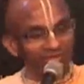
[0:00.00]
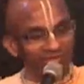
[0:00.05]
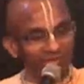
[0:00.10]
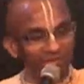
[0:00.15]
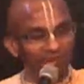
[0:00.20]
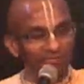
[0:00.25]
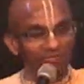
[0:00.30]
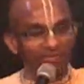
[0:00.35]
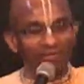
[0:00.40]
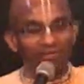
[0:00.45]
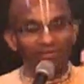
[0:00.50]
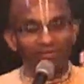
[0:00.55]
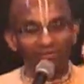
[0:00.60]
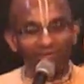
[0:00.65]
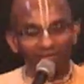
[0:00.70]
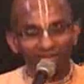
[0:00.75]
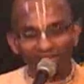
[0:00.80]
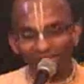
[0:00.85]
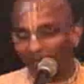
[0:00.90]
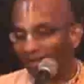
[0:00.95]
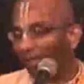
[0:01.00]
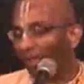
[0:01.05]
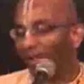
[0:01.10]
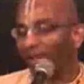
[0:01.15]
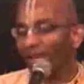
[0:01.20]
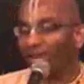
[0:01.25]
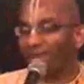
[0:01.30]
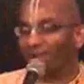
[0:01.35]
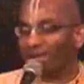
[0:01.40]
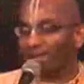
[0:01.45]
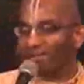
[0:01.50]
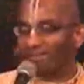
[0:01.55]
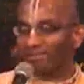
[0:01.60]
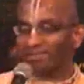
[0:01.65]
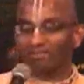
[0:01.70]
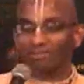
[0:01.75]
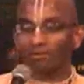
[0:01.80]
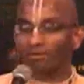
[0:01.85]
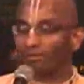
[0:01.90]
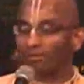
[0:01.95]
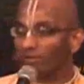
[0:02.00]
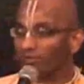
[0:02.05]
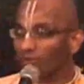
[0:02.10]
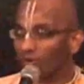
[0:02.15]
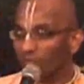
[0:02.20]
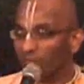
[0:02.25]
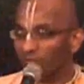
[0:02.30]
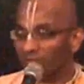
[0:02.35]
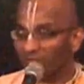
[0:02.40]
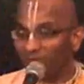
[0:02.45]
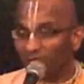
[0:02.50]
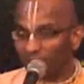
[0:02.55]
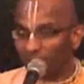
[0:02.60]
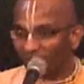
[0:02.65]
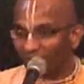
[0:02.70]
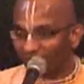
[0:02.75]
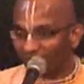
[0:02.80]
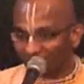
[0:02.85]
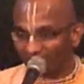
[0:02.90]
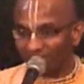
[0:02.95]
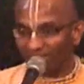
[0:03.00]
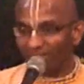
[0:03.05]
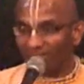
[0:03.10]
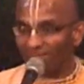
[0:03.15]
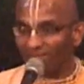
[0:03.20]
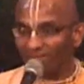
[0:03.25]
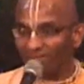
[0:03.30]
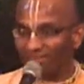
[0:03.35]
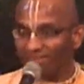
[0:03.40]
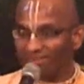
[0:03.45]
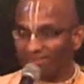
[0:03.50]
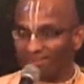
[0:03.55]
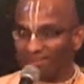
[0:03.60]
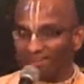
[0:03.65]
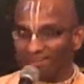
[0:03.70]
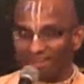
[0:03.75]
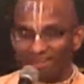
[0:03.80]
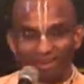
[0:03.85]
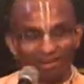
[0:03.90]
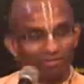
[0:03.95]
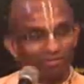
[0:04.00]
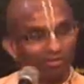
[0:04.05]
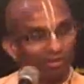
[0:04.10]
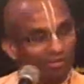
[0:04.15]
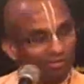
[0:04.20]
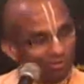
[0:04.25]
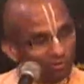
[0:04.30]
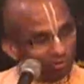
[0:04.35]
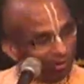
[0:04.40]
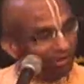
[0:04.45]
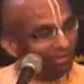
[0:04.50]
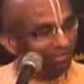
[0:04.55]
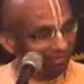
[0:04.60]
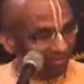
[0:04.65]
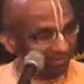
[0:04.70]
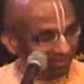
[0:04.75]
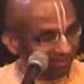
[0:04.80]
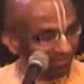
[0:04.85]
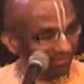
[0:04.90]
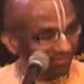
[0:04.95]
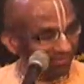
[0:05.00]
came here and he said, you have a wicked party and you are enjoying it.